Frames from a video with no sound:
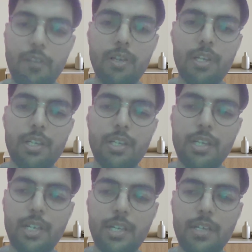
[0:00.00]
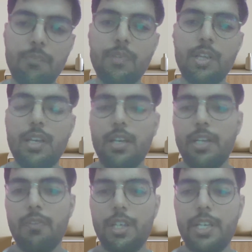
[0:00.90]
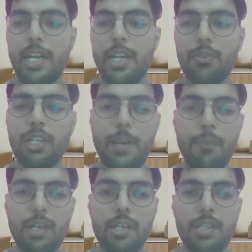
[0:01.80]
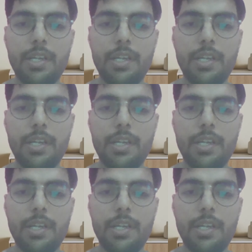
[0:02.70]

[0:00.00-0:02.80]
it will redirect to the Lambda.